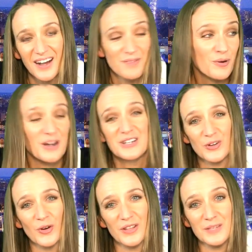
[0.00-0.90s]
I'm pretty
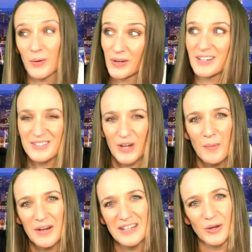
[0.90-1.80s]
sure at this point
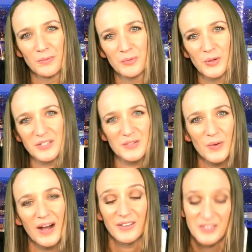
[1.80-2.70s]
Germany's on board as
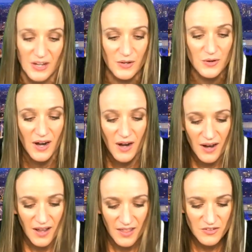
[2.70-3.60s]
well. So
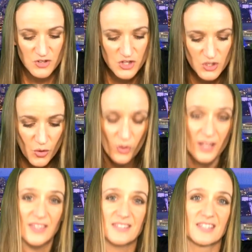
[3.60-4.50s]

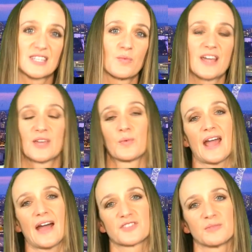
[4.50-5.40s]
surely this is the way that we
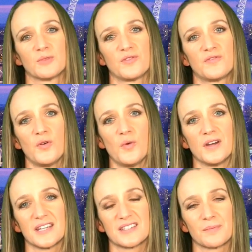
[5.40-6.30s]
have to move
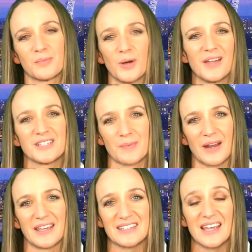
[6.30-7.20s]
forward, is to put into
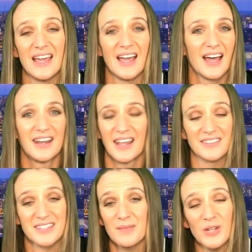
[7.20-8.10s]
place,
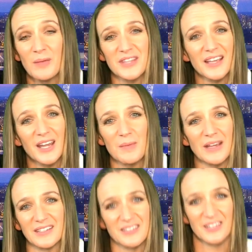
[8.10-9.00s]
and sometimes they're going to
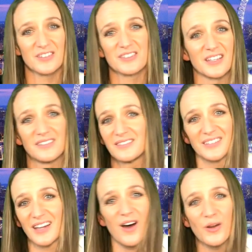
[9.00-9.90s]
make decisions that
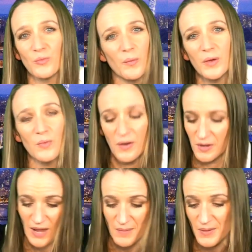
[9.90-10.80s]
aren't what we
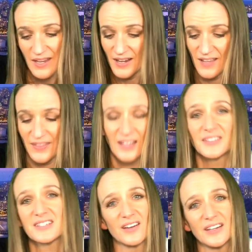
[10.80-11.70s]
want. Maybe they'll
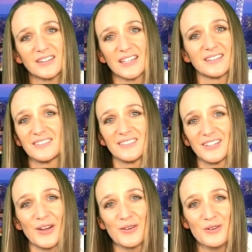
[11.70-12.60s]
decide that,
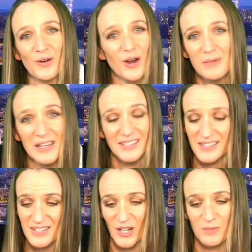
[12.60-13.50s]
you know, Crimea
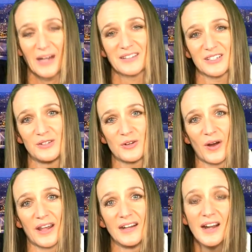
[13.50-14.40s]
doesn't go back to
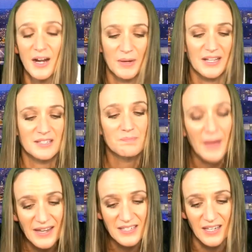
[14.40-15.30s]
Ukraine, but it's
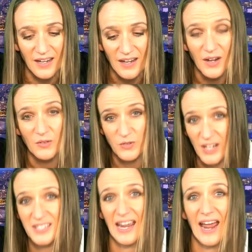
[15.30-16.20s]
better for
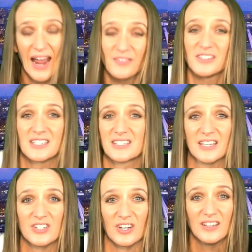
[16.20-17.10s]
us to have a
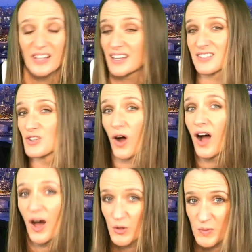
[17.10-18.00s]
decision that is
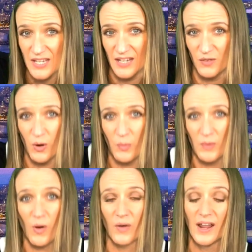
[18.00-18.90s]
not 100% of what we
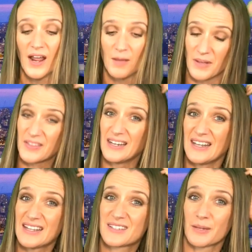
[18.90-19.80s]
want, but that
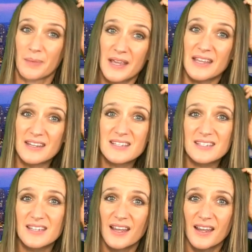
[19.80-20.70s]
leads to
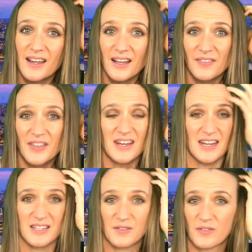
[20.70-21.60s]
peace, than it
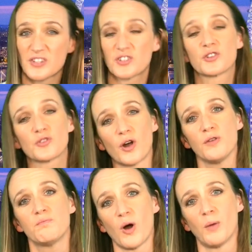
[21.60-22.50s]
is for us to throw
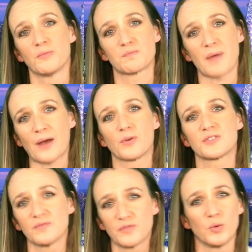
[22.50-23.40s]
bombs backwards
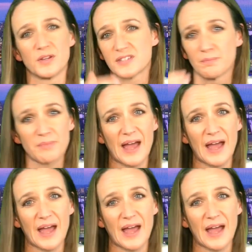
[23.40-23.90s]
and forwards